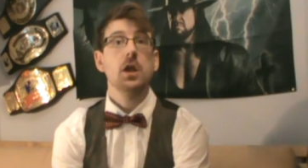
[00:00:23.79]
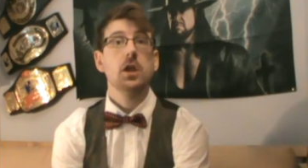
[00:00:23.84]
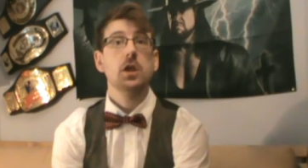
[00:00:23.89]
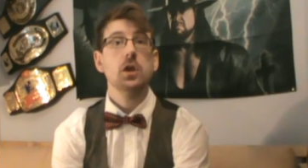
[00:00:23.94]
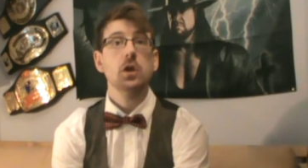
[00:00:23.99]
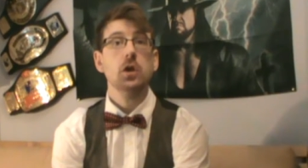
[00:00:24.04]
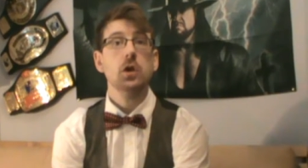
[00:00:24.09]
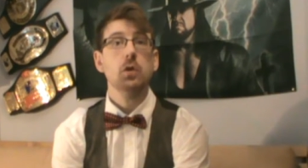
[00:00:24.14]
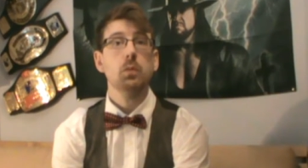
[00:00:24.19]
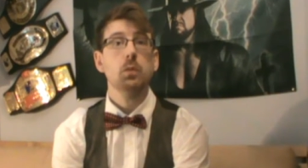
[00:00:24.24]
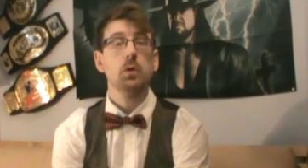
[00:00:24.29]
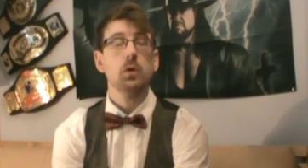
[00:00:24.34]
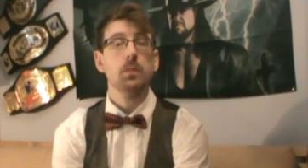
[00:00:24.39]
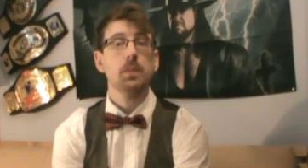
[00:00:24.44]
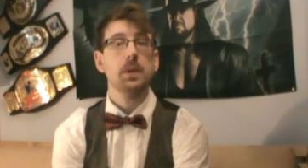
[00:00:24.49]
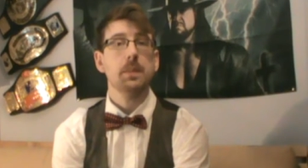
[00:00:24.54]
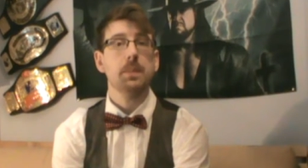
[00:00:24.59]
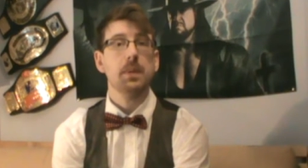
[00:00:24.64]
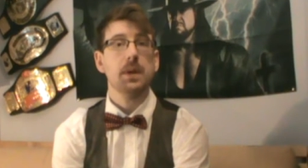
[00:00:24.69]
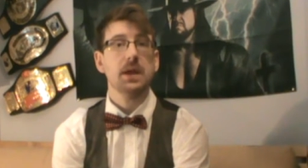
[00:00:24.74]
you will
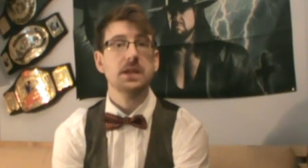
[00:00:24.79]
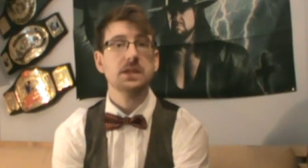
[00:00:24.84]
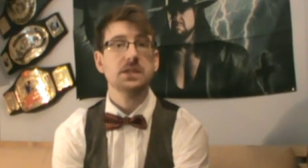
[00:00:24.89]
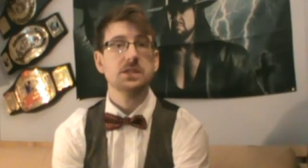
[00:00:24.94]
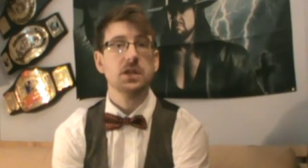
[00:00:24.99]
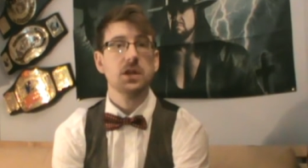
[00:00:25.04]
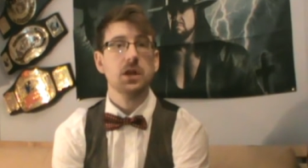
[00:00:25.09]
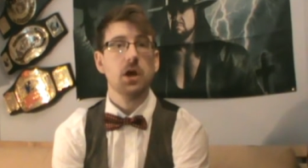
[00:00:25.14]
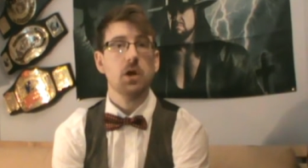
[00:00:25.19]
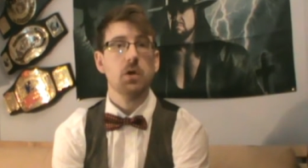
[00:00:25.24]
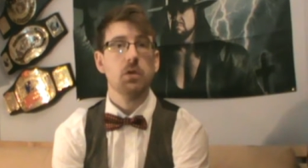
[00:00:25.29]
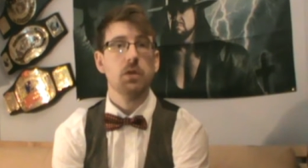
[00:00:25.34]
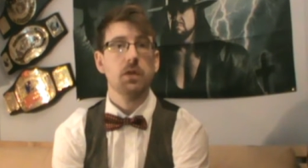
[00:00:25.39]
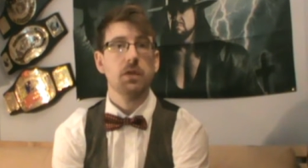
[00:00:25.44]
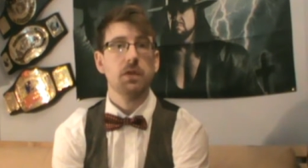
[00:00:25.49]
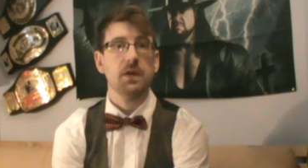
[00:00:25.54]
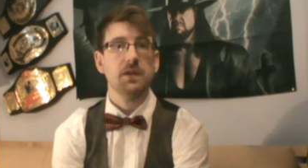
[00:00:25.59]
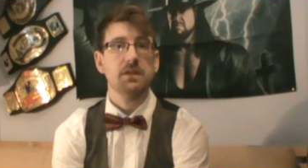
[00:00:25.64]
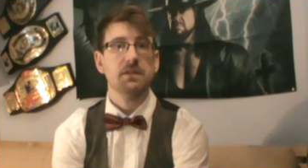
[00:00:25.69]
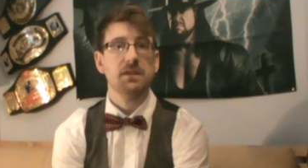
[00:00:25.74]
be pleased to know
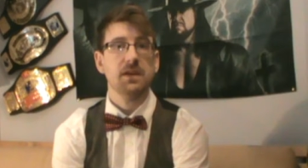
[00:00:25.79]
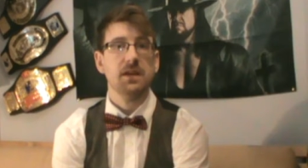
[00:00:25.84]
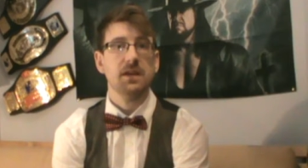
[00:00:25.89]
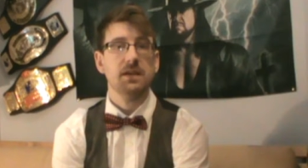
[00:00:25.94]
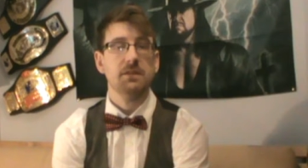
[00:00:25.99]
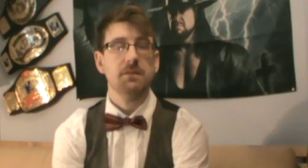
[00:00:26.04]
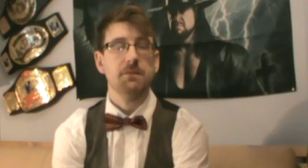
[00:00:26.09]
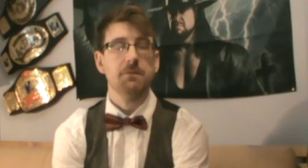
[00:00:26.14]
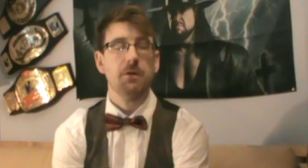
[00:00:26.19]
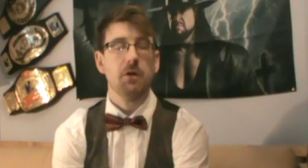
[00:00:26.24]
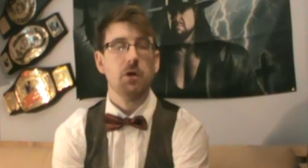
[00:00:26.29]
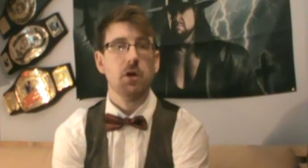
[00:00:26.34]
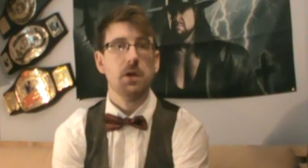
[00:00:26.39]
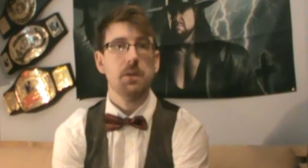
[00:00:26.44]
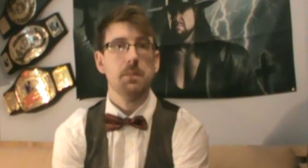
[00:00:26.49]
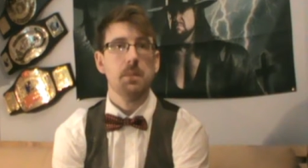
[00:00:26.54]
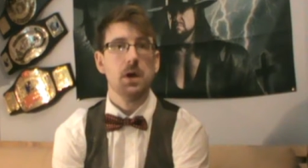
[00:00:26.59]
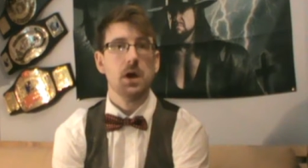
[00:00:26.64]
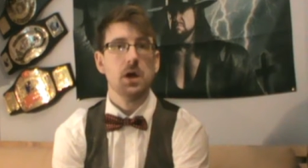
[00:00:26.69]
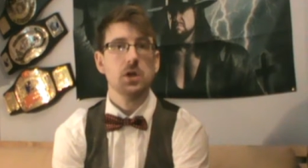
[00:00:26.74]
that this is
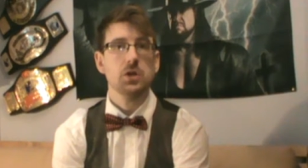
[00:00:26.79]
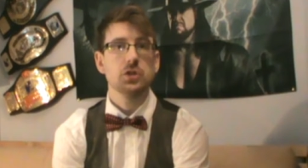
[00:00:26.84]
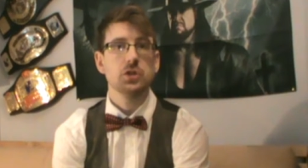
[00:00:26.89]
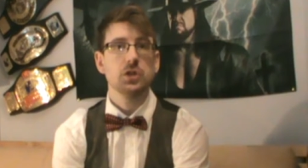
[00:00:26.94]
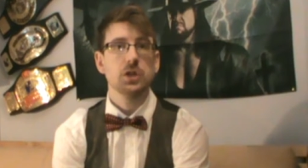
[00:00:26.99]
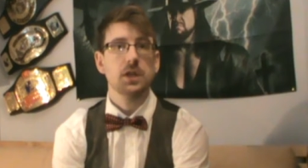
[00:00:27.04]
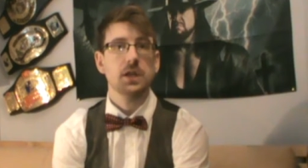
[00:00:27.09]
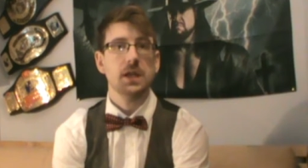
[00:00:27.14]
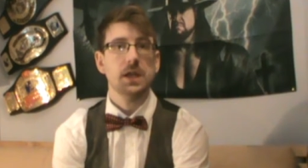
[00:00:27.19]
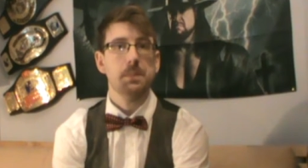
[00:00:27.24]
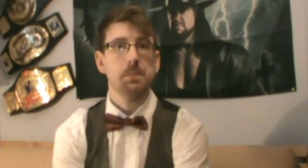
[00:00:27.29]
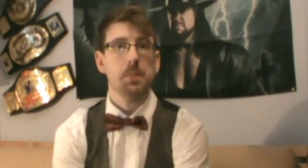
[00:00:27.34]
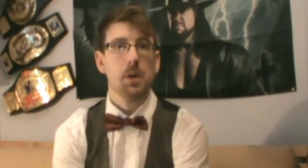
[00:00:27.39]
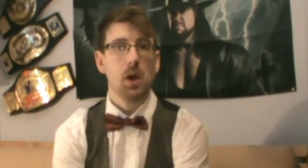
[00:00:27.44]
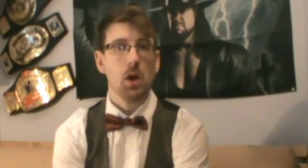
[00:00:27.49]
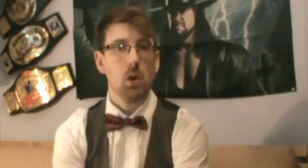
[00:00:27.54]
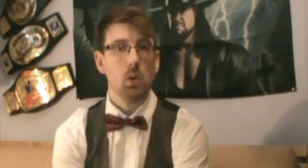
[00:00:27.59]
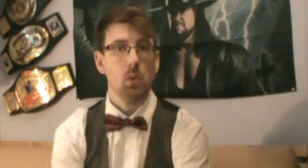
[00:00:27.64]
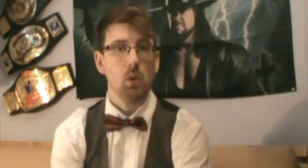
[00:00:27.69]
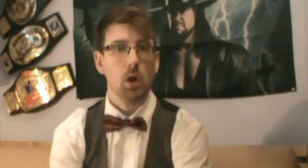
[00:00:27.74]
very much the
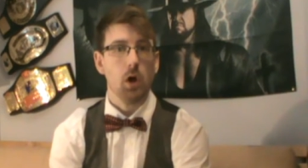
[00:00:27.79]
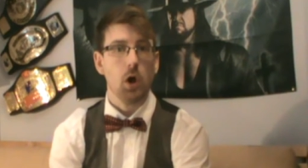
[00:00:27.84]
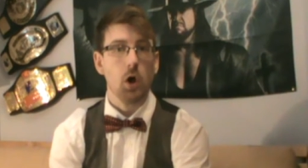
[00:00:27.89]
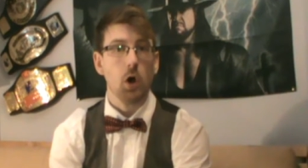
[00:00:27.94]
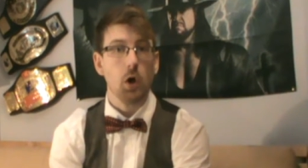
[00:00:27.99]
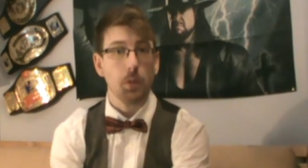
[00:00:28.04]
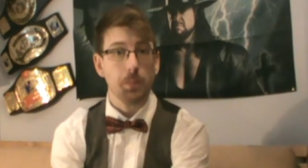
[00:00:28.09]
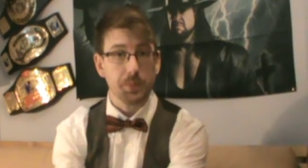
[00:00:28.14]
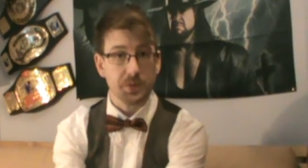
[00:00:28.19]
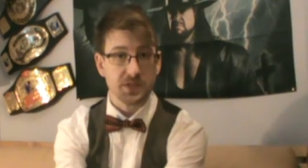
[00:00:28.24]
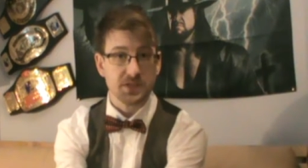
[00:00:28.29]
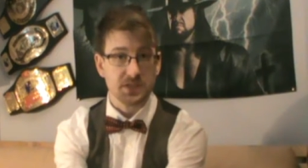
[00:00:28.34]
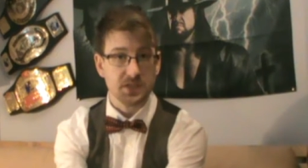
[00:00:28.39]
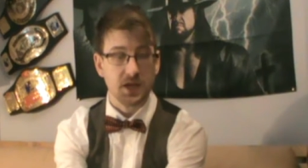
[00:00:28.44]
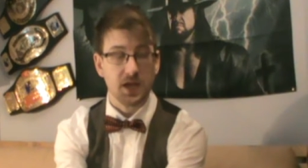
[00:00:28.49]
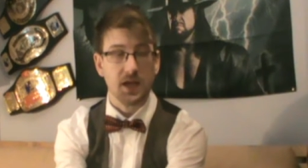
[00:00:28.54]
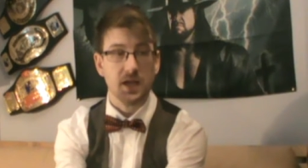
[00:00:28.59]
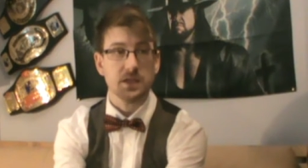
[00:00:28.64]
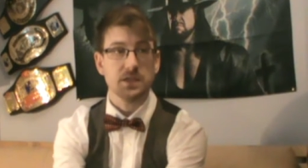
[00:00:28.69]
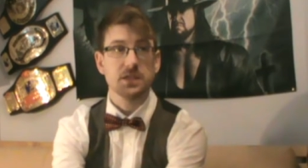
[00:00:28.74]
polar
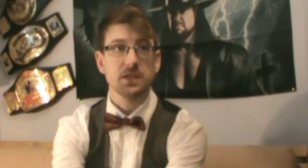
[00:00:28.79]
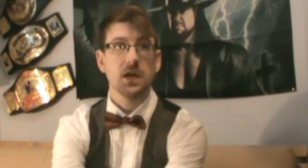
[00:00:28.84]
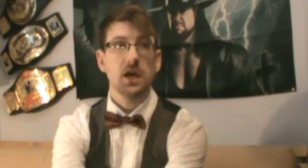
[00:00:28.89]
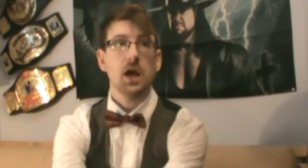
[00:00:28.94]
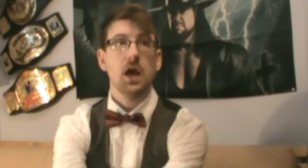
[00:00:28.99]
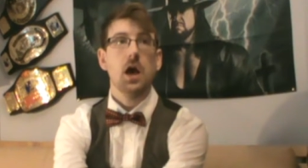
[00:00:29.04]
opposite.